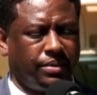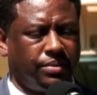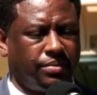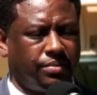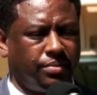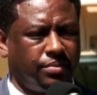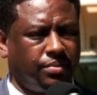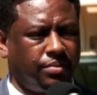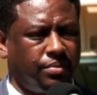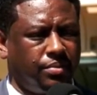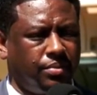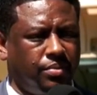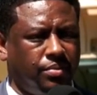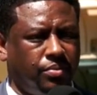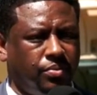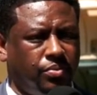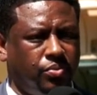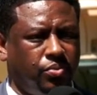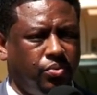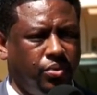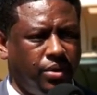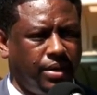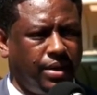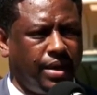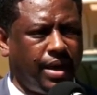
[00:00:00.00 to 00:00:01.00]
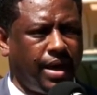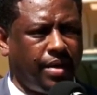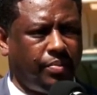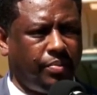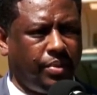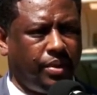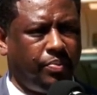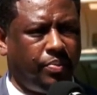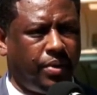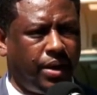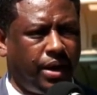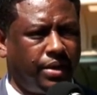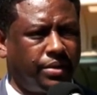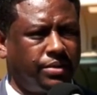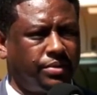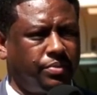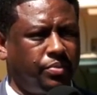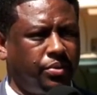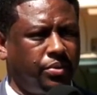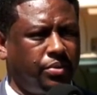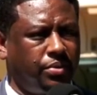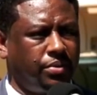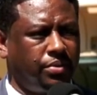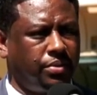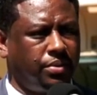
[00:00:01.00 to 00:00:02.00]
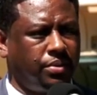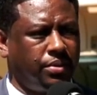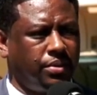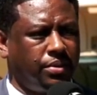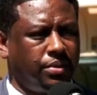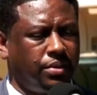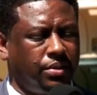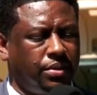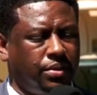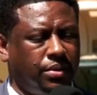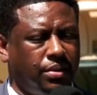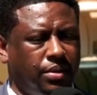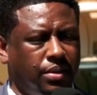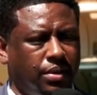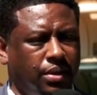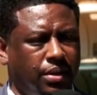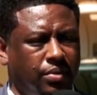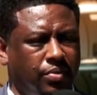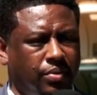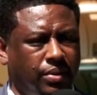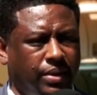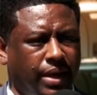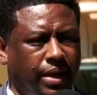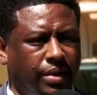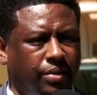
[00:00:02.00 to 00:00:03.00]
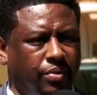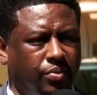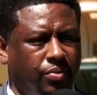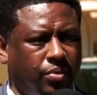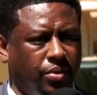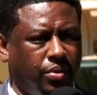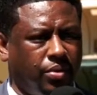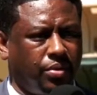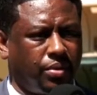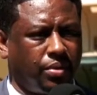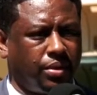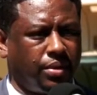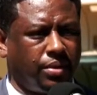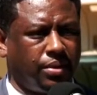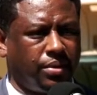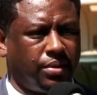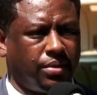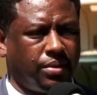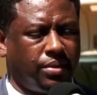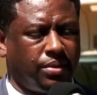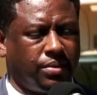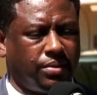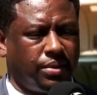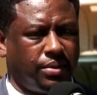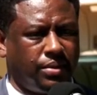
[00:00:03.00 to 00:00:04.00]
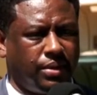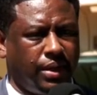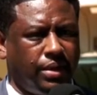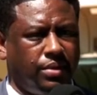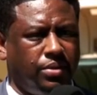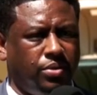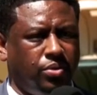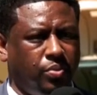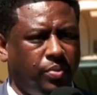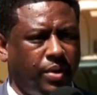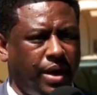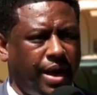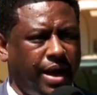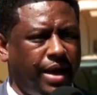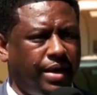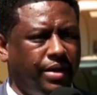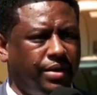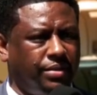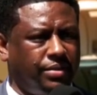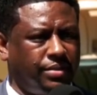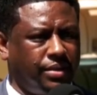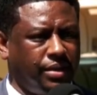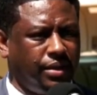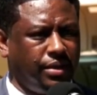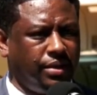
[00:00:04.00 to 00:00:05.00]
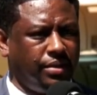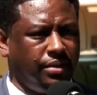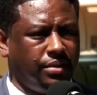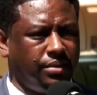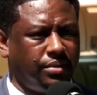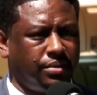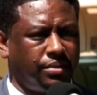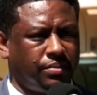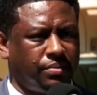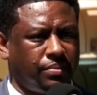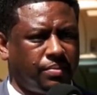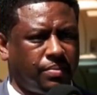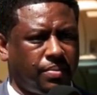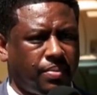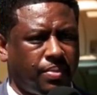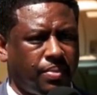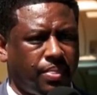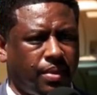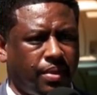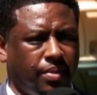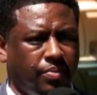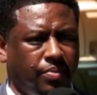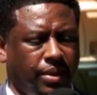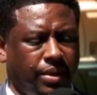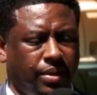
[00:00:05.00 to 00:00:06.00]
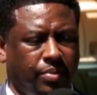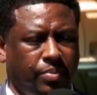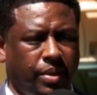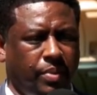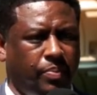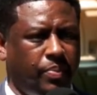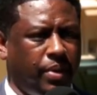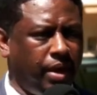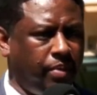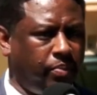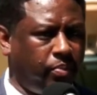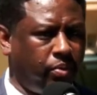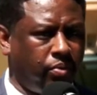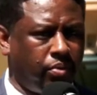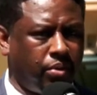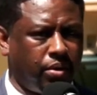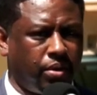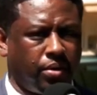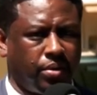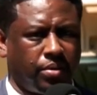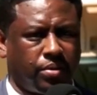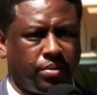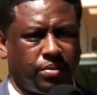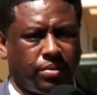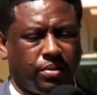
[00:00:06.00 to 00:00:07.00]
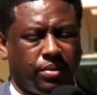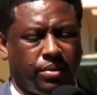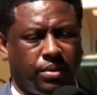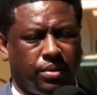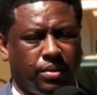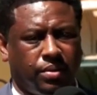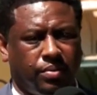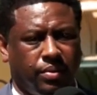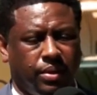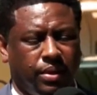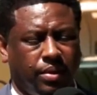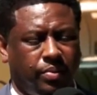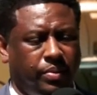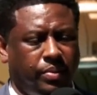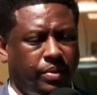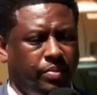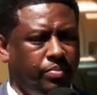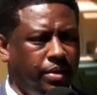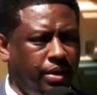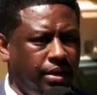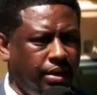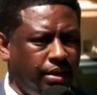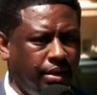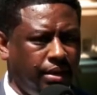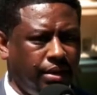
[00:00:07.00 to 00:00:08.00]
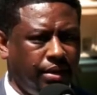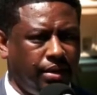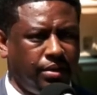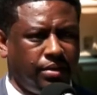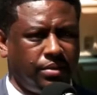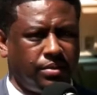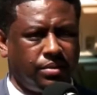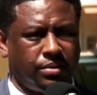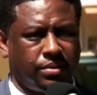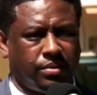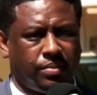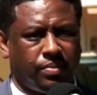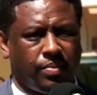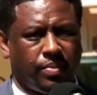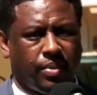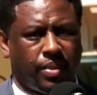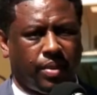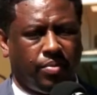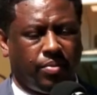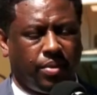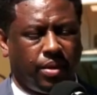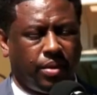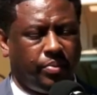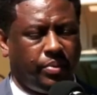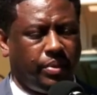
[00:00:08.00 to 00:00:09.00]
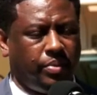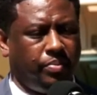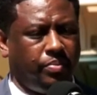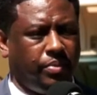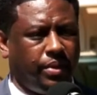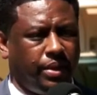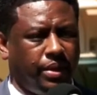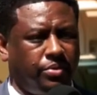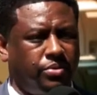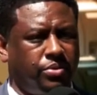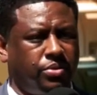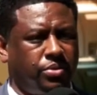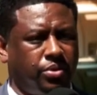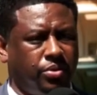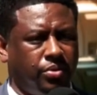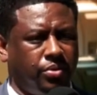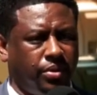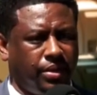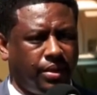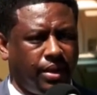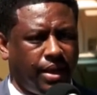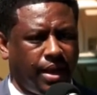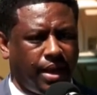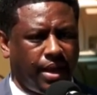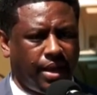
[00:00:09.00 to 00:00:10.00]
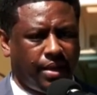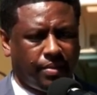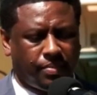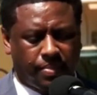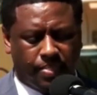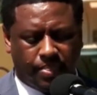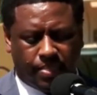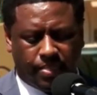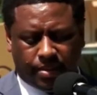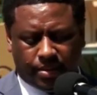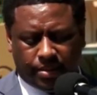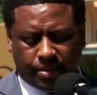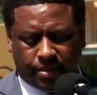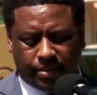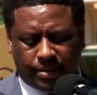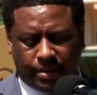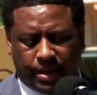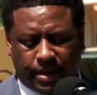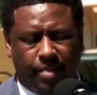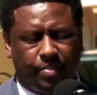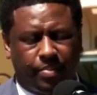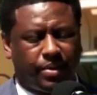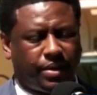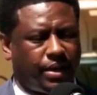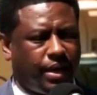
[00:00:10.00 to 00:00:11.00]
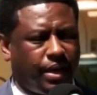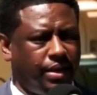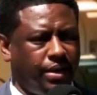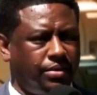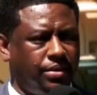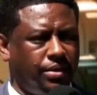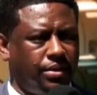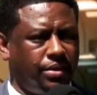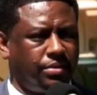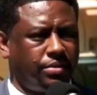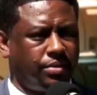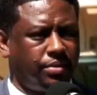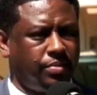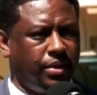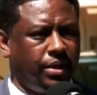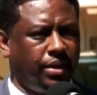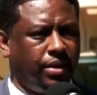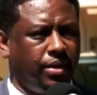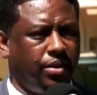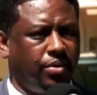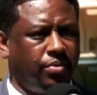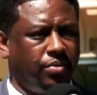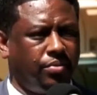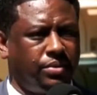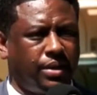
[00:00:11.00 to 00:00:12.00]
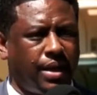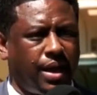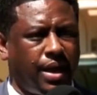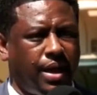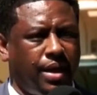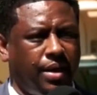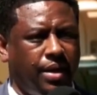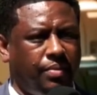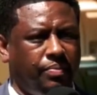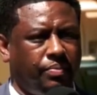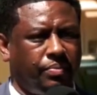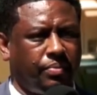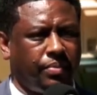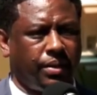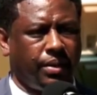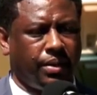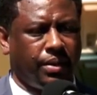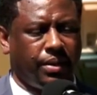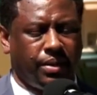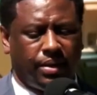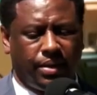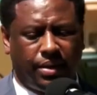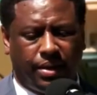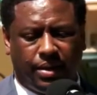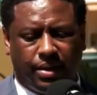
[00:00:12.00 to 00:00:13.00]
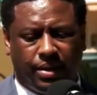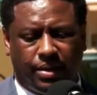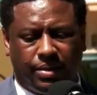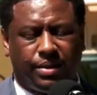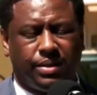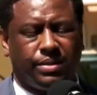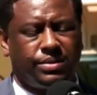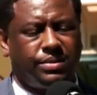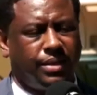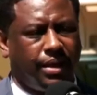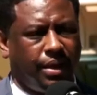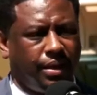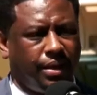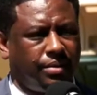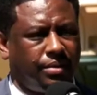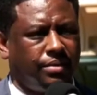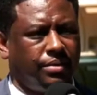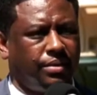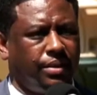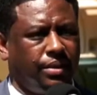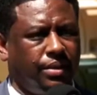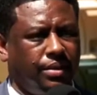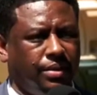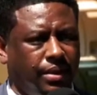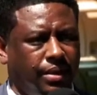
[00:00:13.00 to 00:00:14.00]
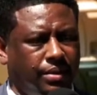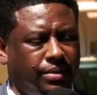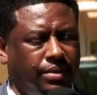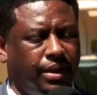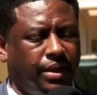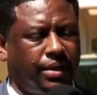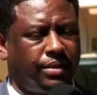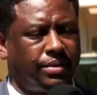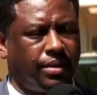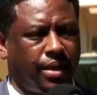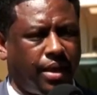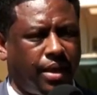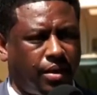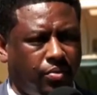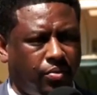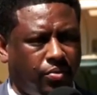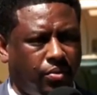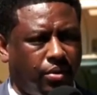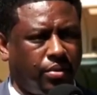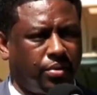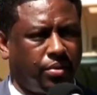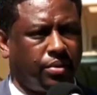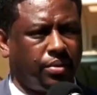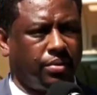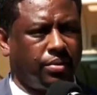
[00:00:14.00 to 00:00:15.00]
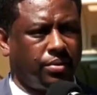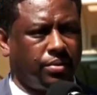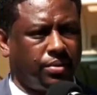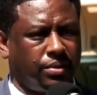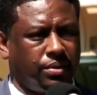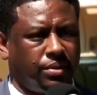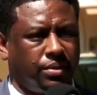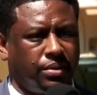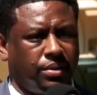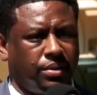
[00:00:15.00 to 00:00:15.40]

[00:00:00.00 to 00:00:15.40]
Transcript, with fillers: This would not be possible without the work that they do behind the scenes, whether it be paperwork, whether it be meetings, whether it be ensuring that the application is submitted on time. It takes a lot of work,